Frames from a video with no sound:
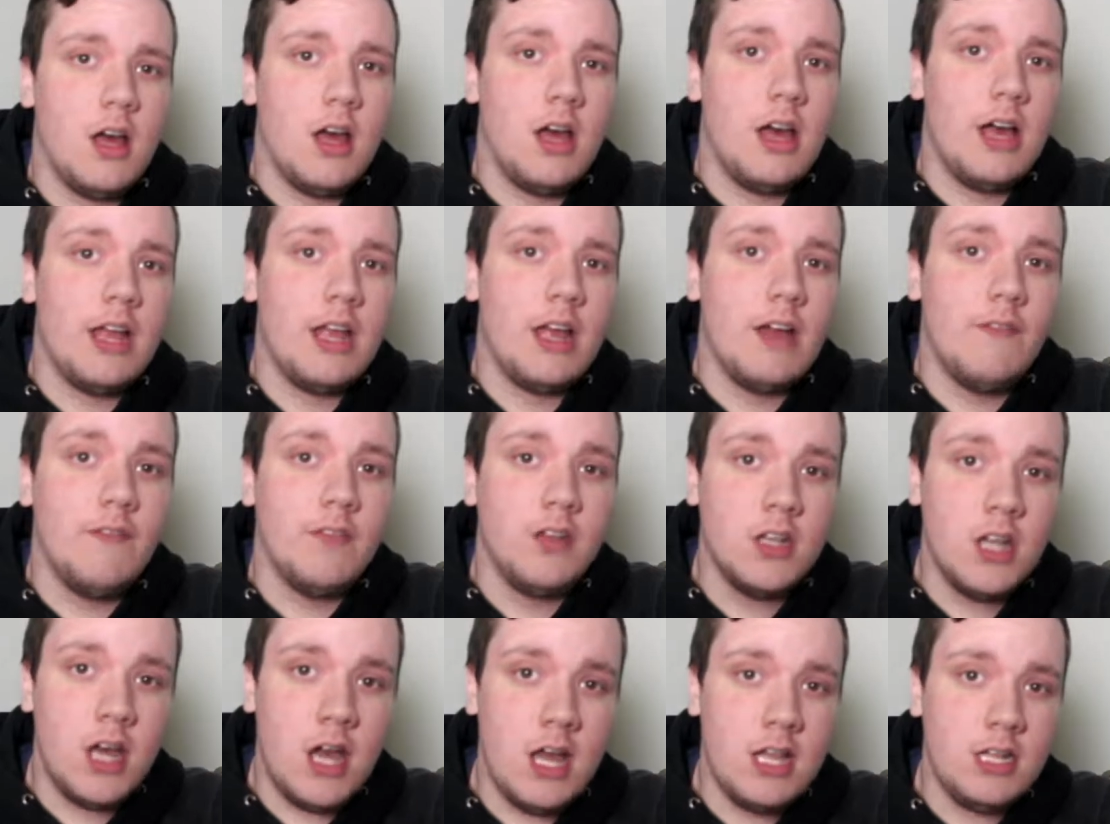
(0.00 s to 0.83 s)
I have
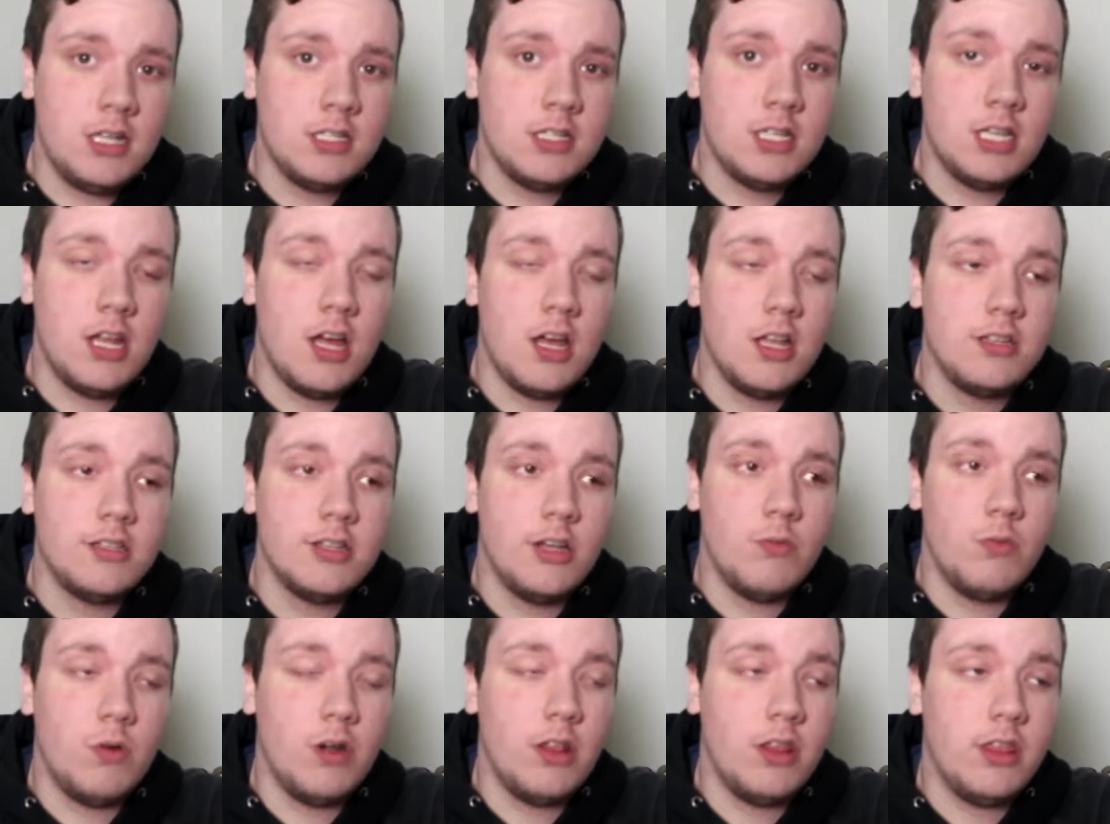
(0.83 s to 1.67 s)
not
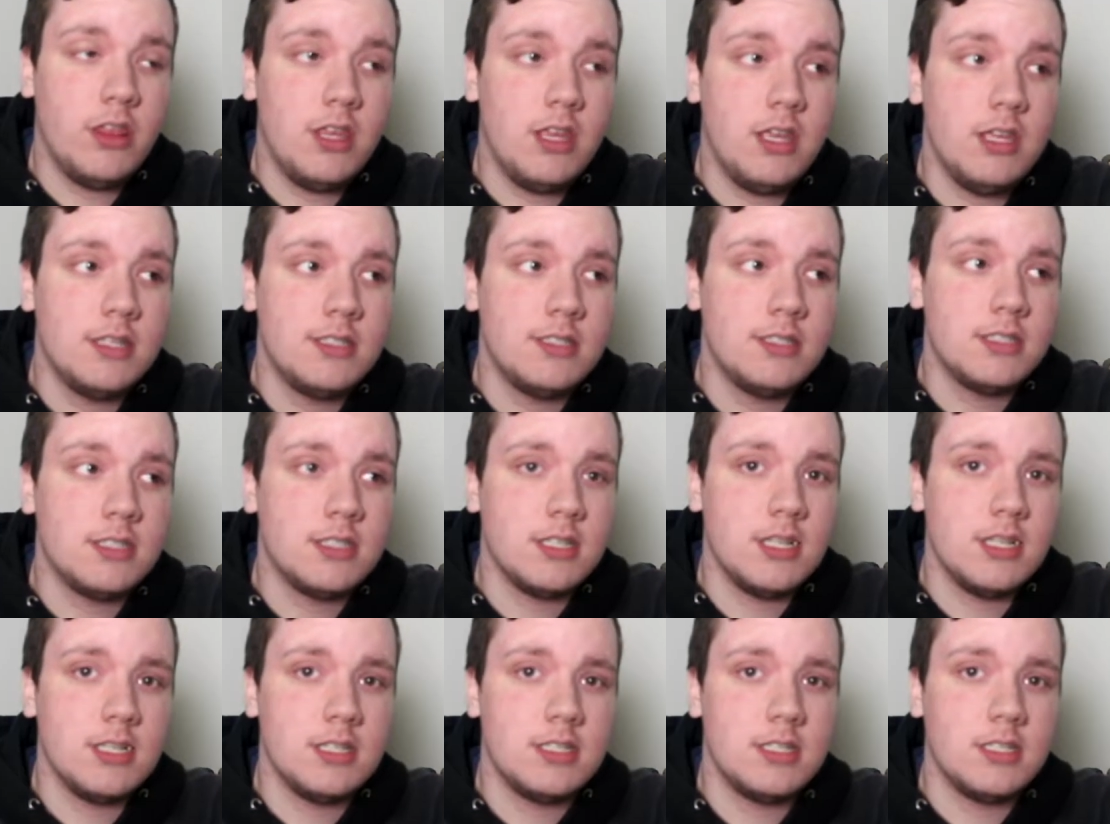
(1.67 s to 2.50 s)
done one of these
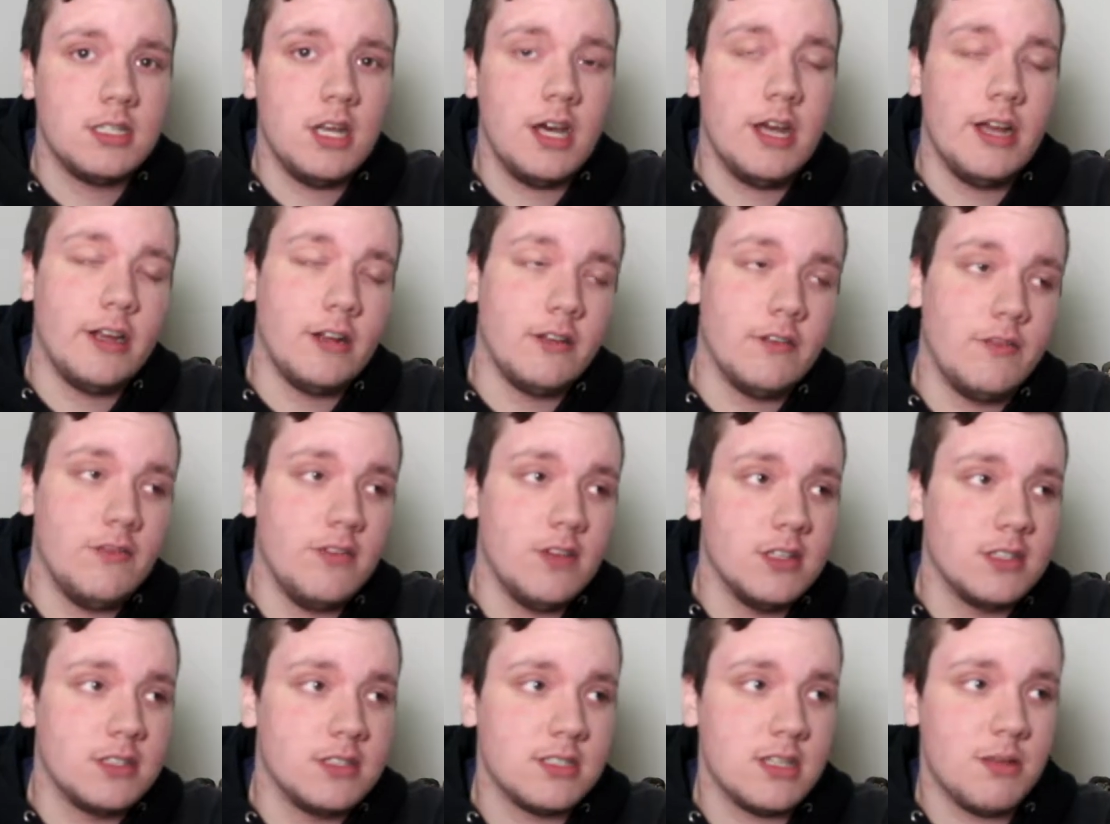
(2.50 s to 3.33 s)
since Iron
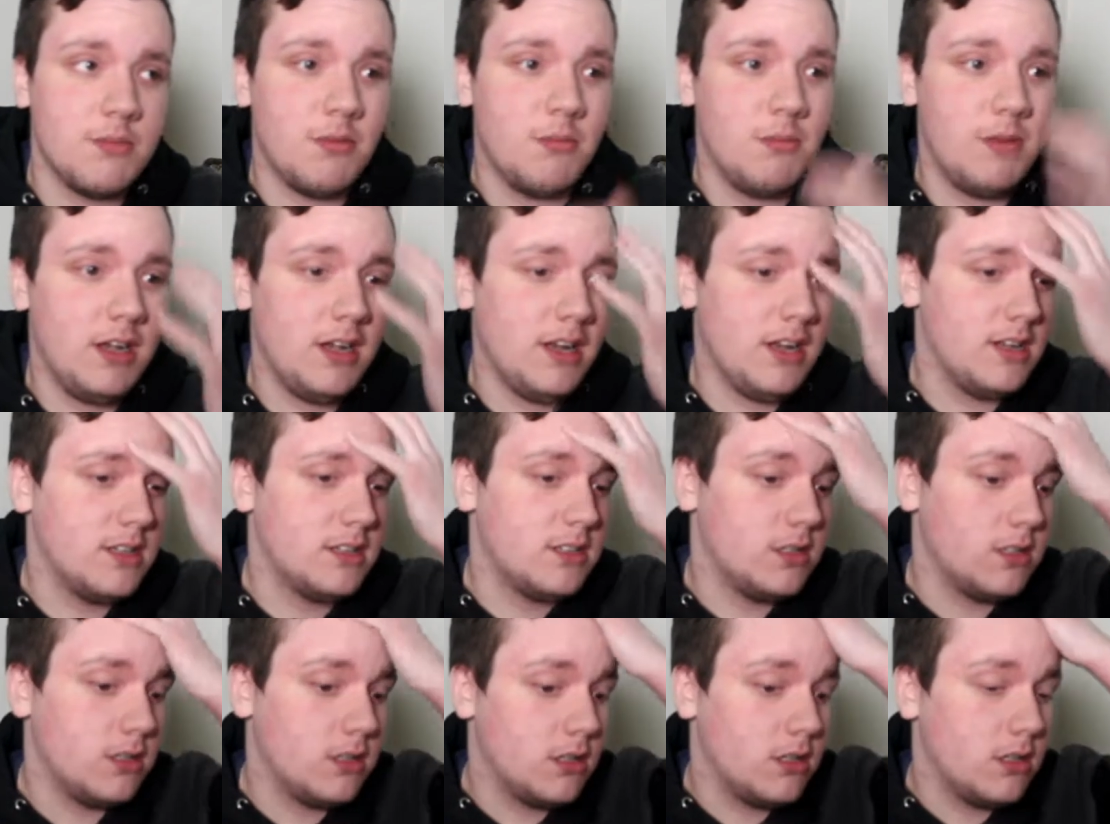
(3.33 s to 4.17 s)
Fist. I've been meaning
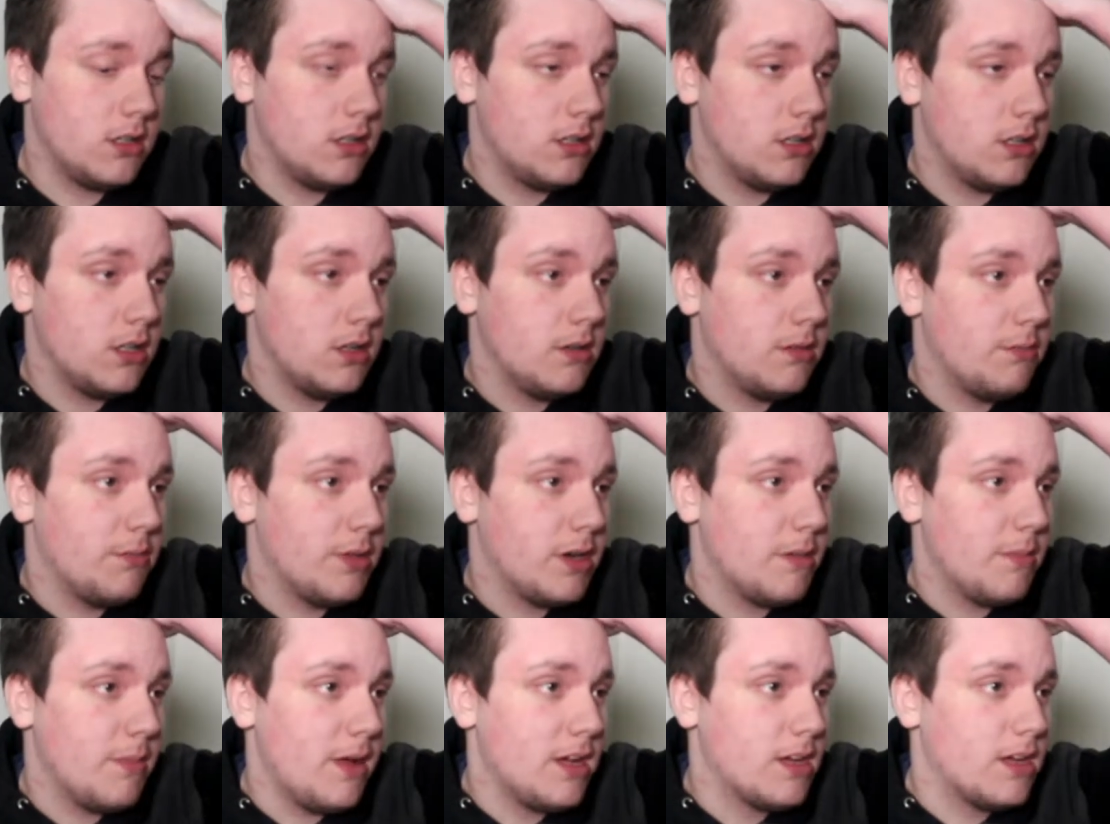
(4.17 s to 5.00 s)
to
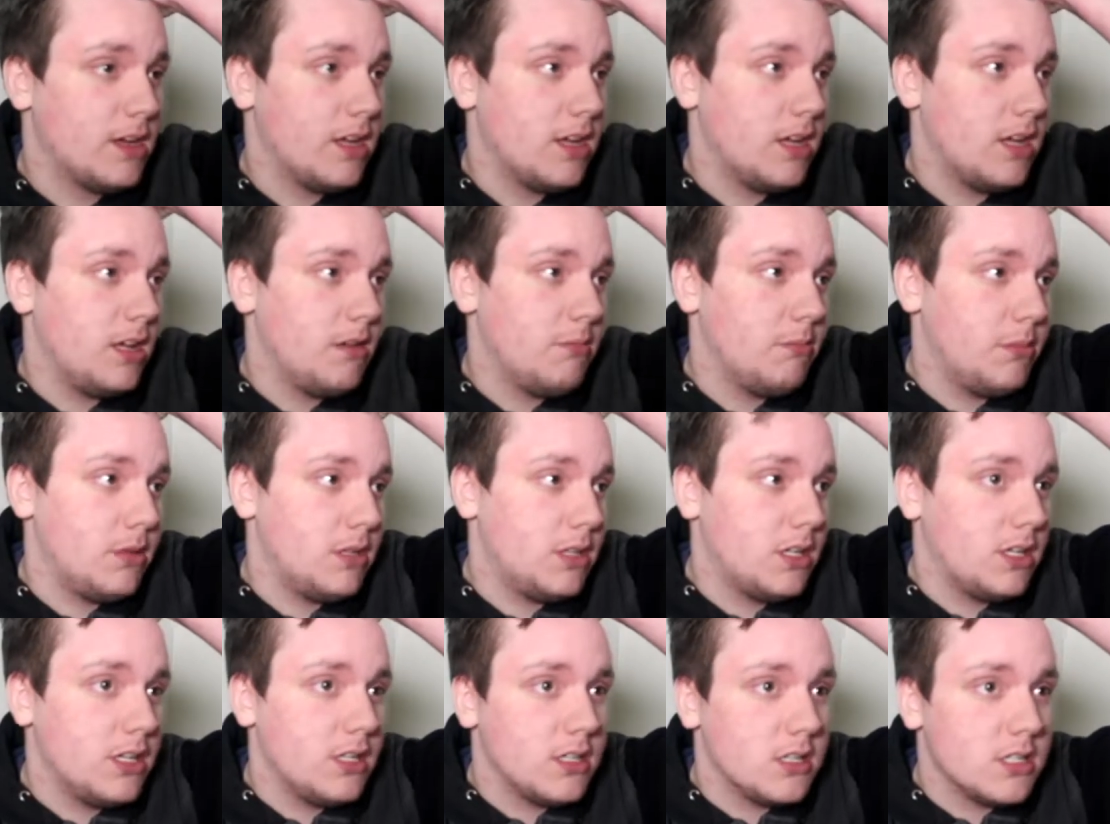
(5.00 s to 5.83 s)
bring them back again,
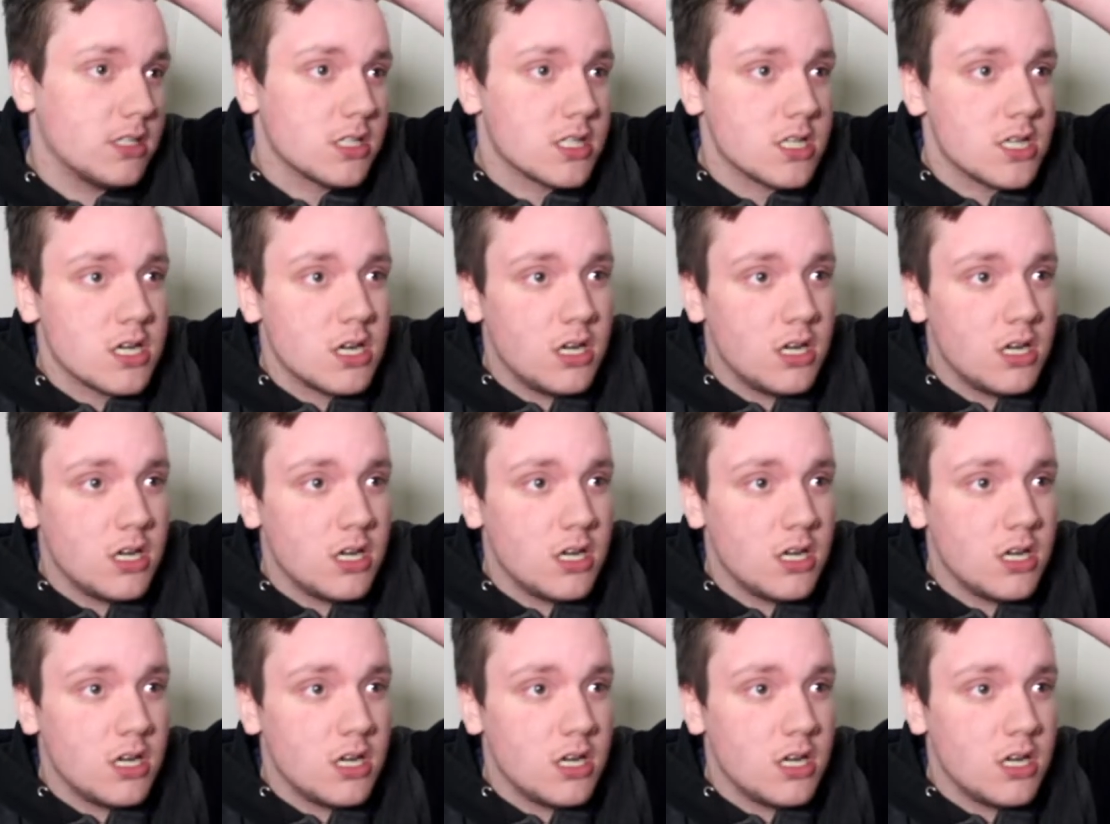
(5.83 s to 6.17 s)
but